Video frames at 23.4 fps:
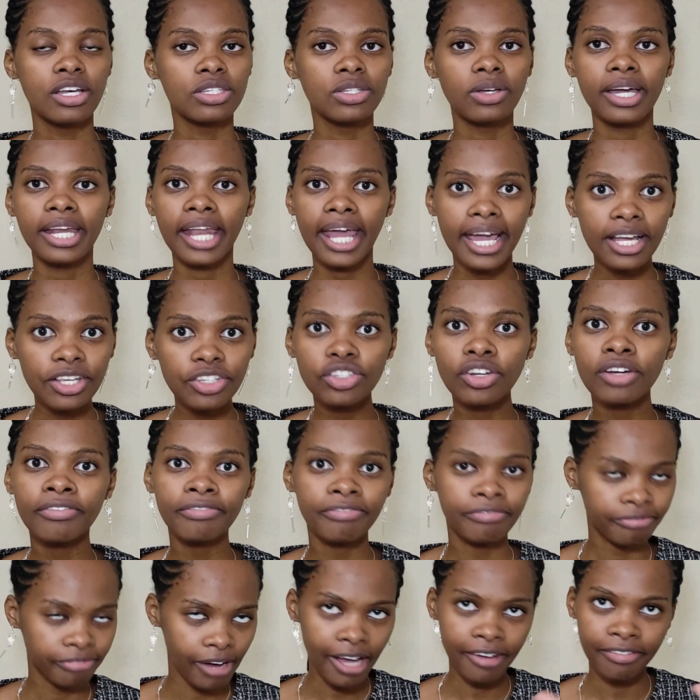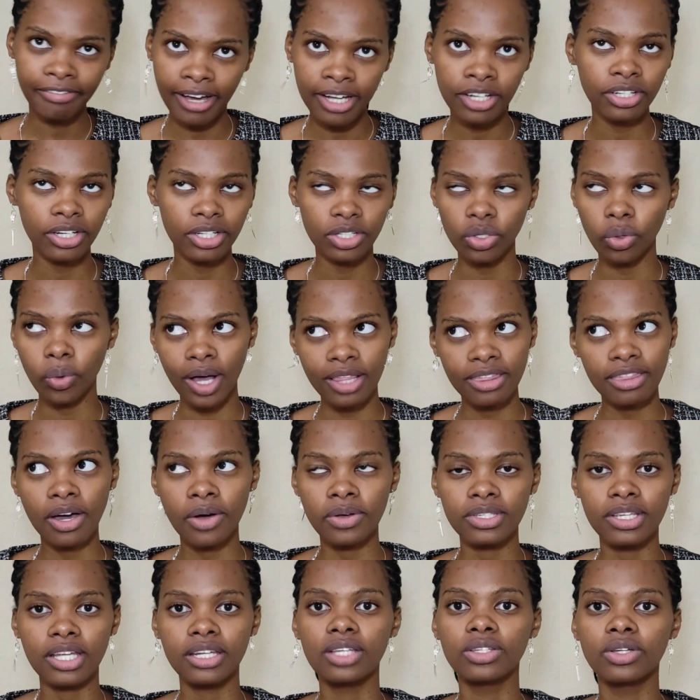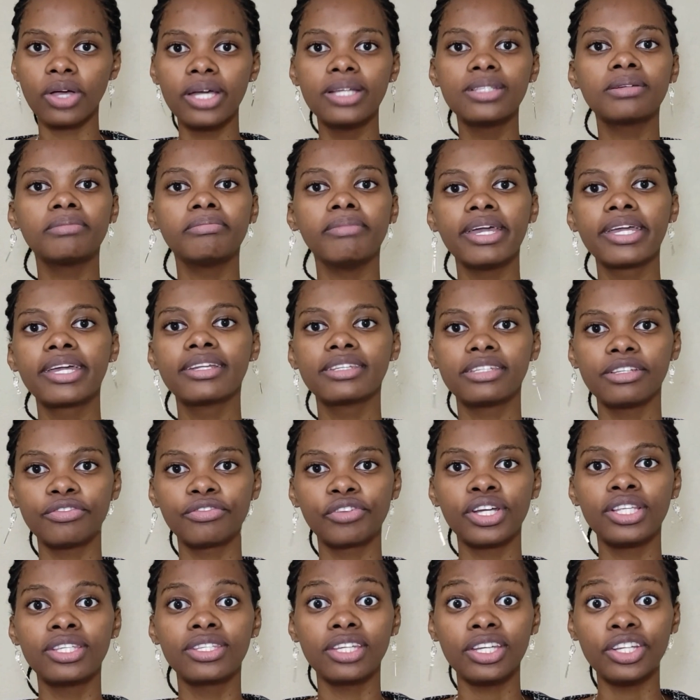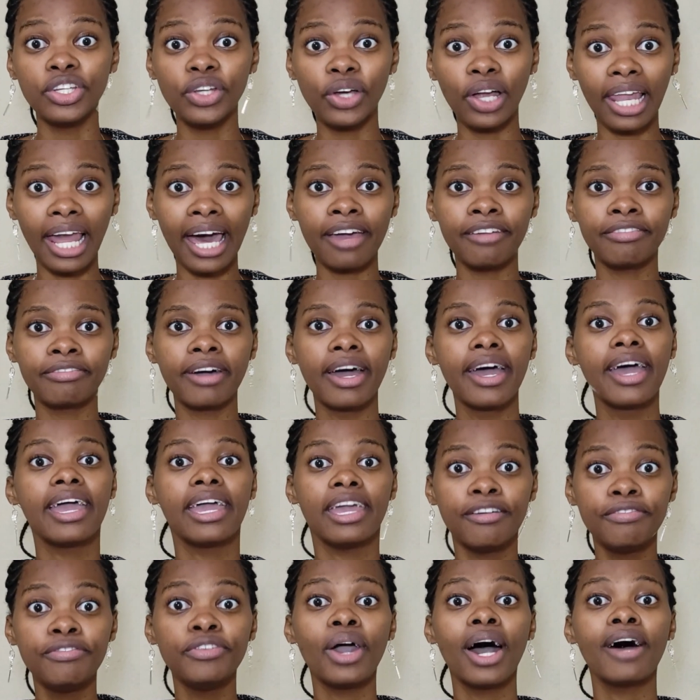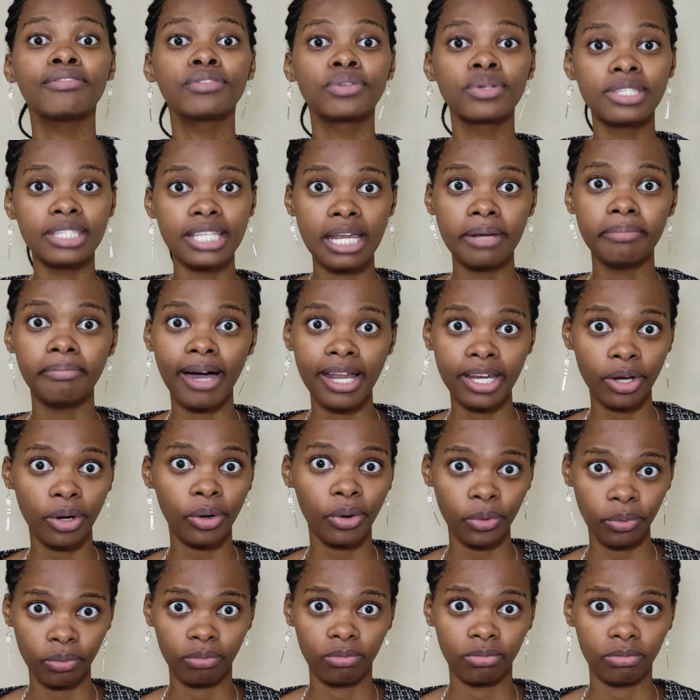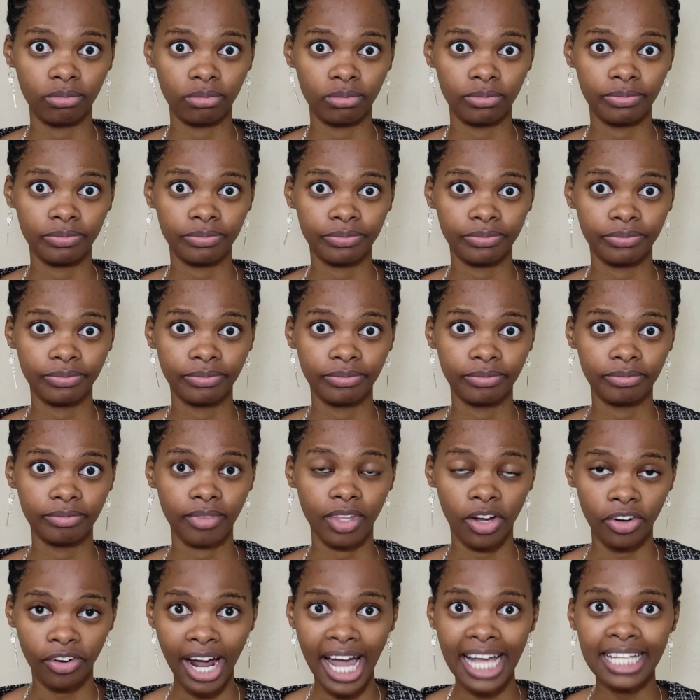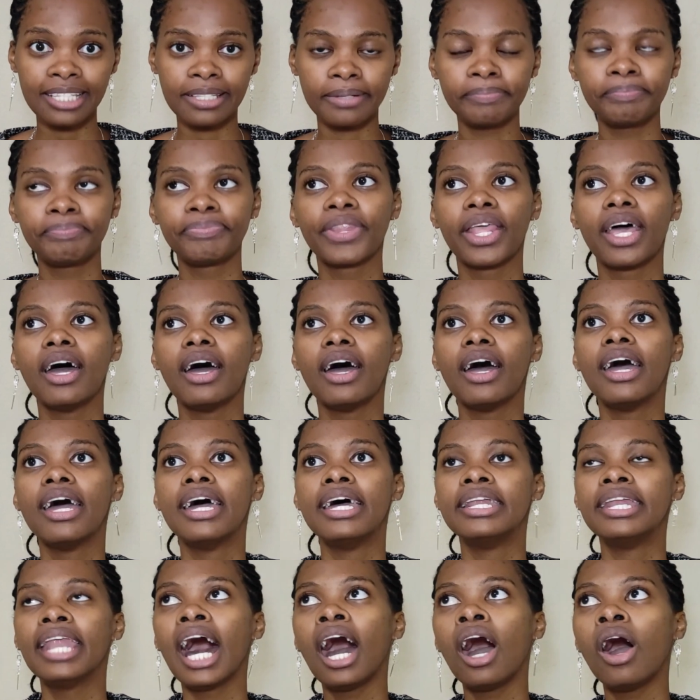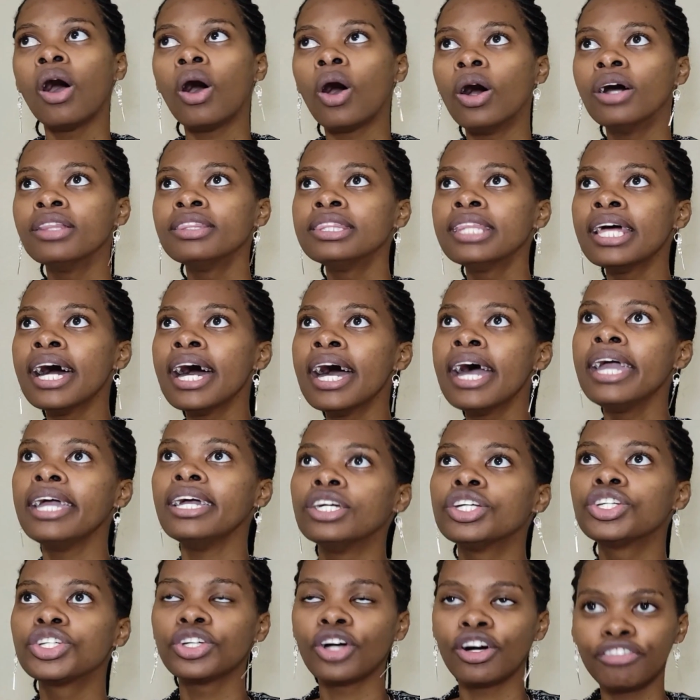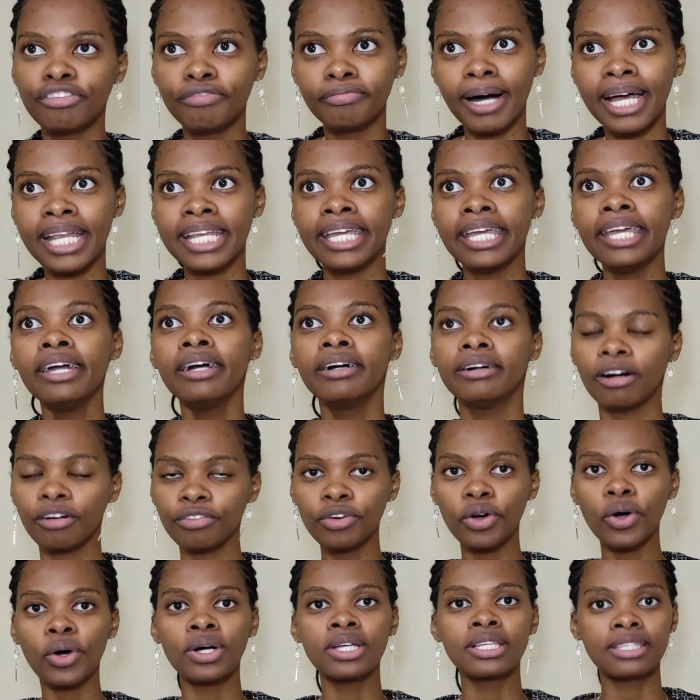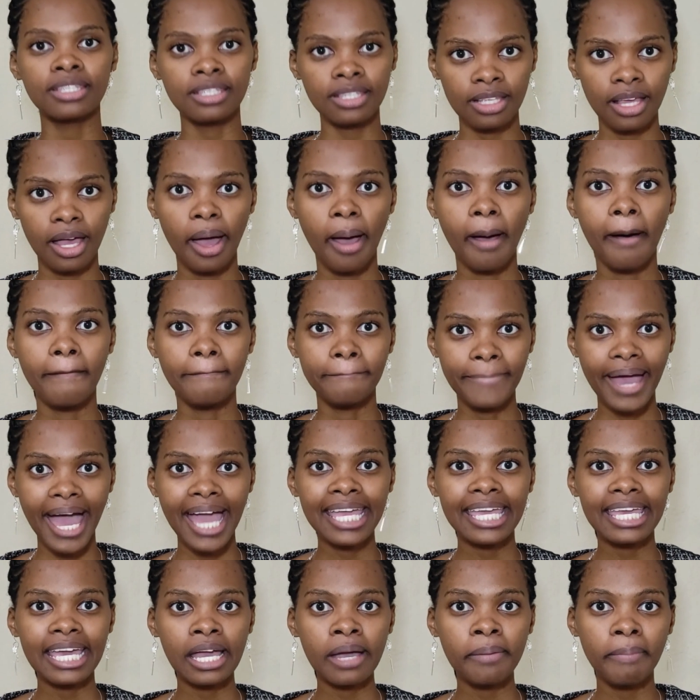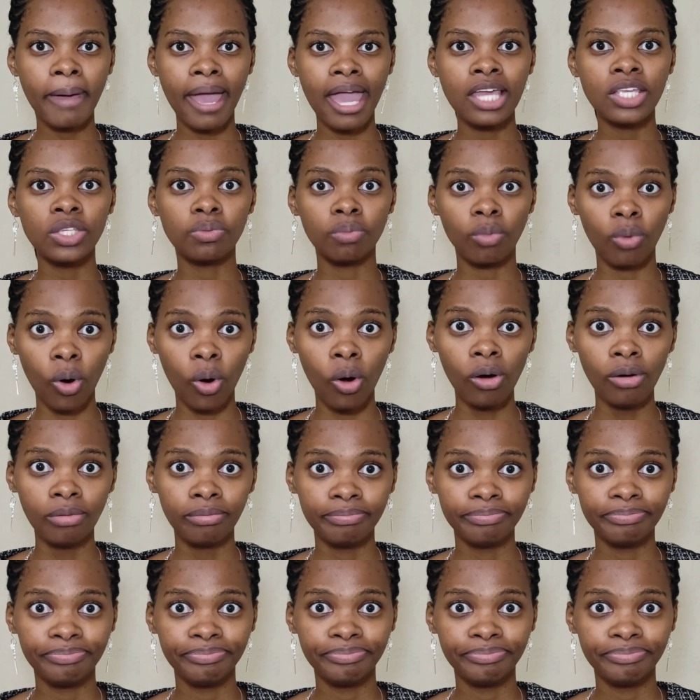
So an extra 500 to 1,000 is going to make a difference in your life if you have to send money home, right? Now, on the issue of money, of course, banking pays more,